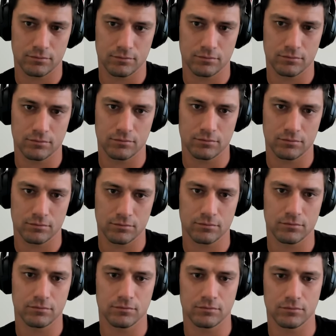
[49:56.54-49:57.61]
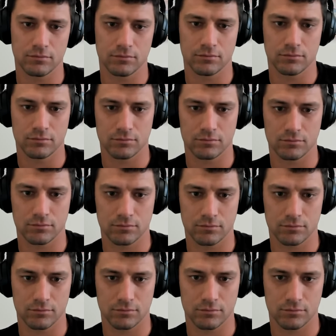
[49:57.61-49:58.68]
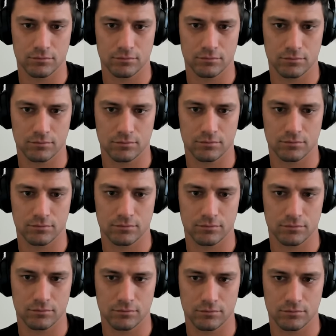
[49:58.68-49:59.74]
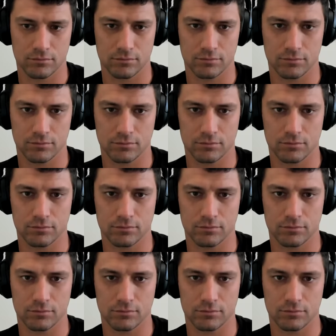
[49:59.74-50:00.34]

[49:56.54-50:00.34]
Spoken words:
(silent)